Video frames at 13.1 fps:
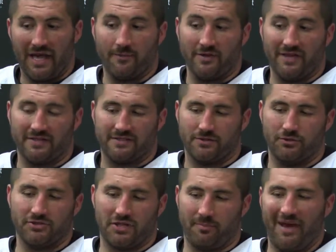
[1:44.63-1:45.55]
Yeah, I mean, that's
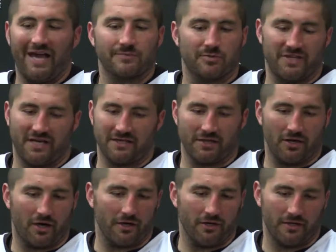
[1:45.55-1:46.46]
usually the pass protecting
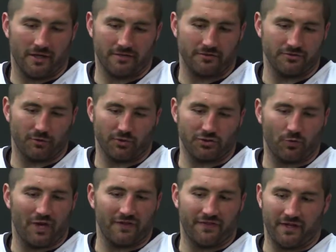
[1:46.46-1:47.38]
guard. That's usually what
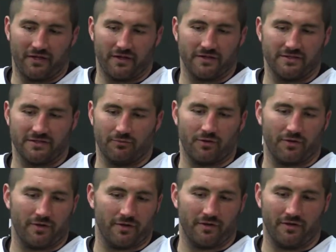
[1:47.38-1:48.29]
you want there, is
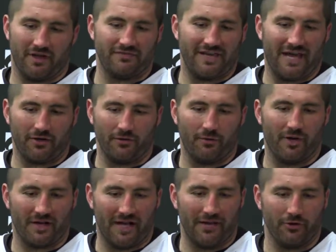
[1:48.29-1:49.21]
similar to the left tackle. You
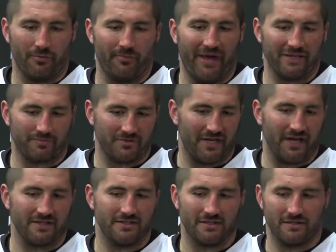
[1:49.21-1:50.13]
want a guy who can pass
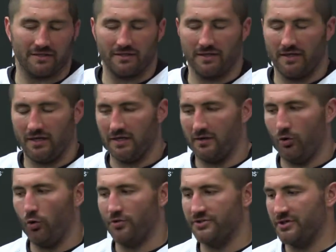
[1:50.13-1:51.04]
protect and
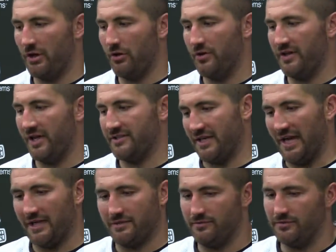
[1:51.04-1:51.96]
hold his own, and that's a
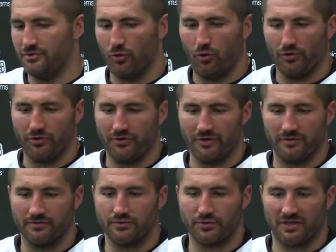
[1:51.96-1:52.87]
guy, Joel, you
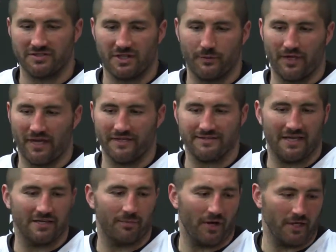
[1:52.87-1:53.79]
can trust him
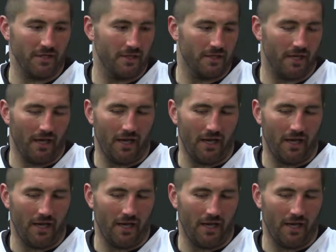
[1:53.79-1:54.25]
against anybody.